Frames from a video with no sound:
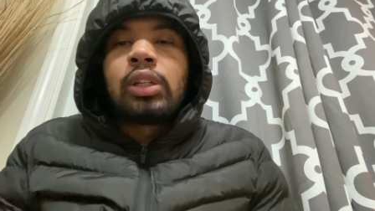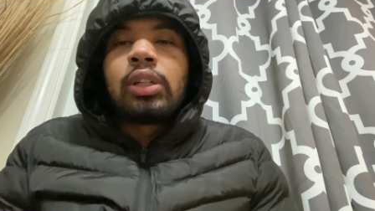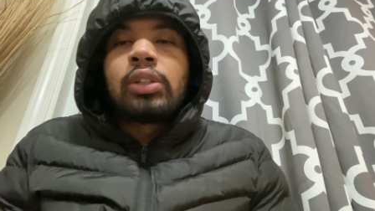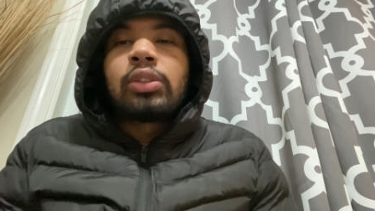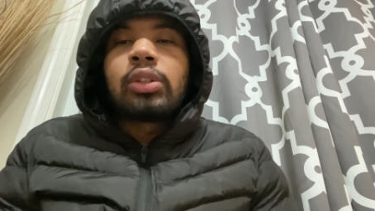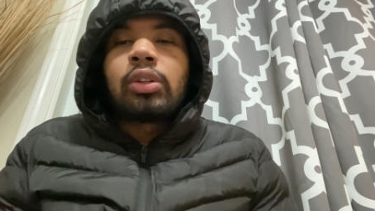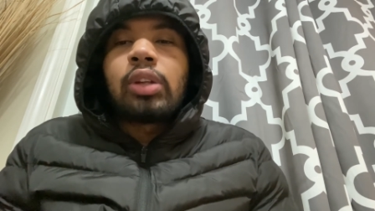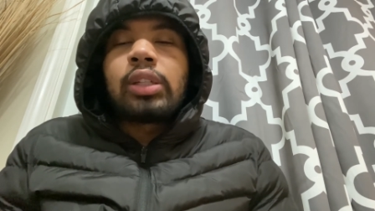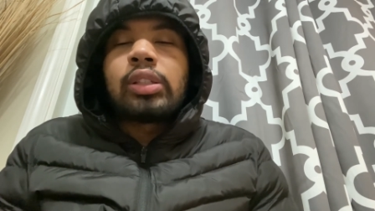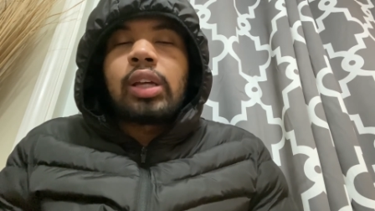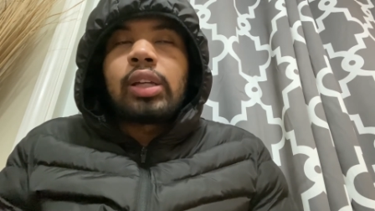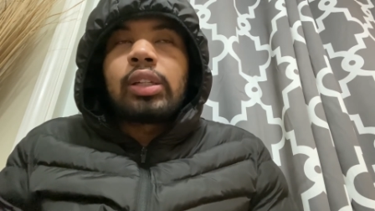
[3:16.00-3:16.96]
So
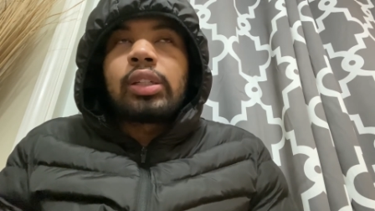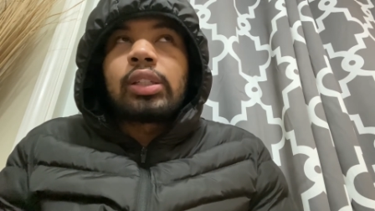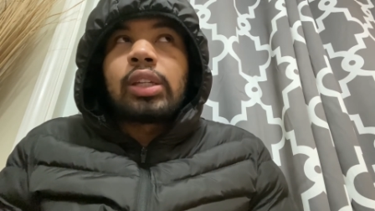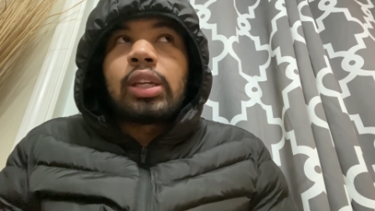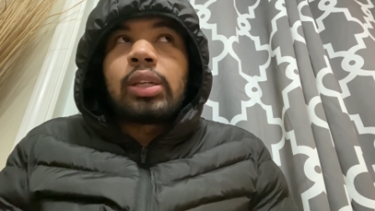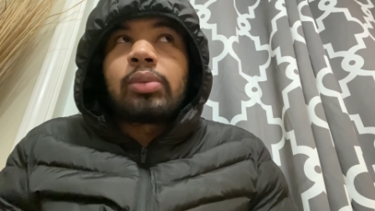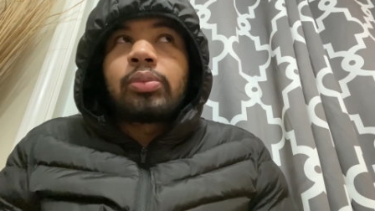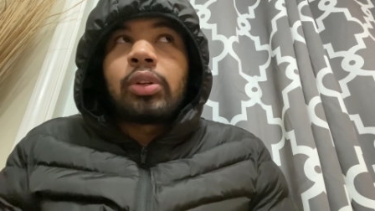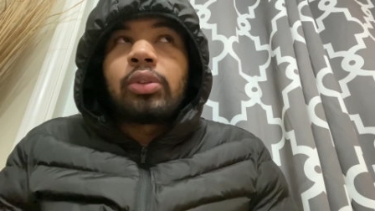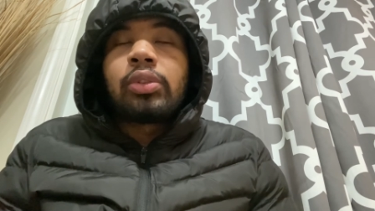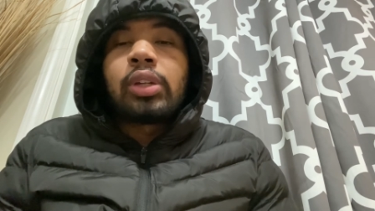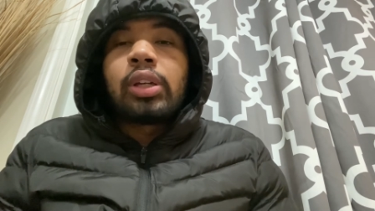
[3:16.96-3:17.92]
that's how the game
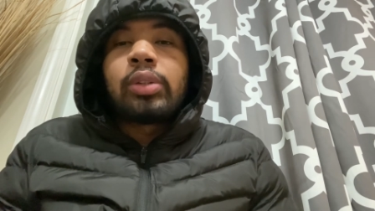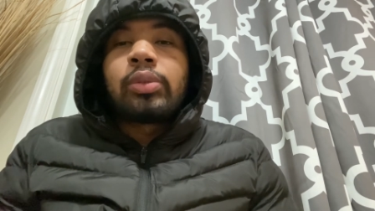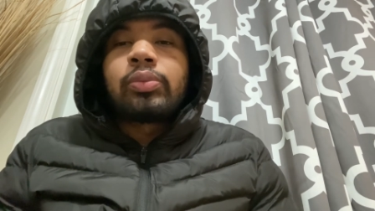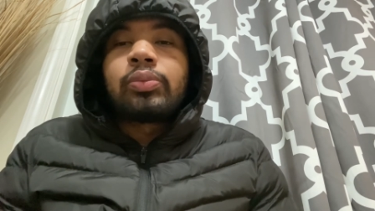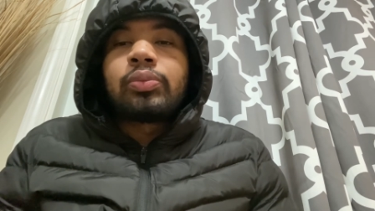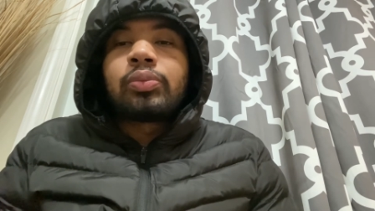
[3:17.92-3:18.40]
turned out.